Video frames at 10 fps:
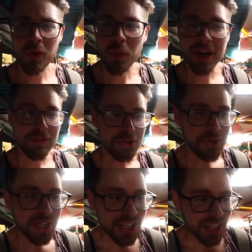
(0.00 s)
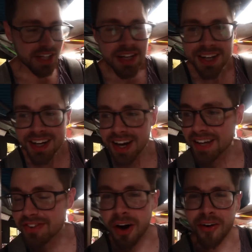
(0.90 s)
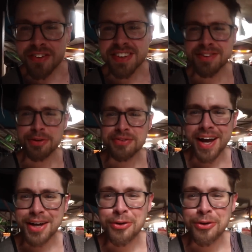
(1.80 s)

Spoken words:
Whatever you need, it's all in these little tight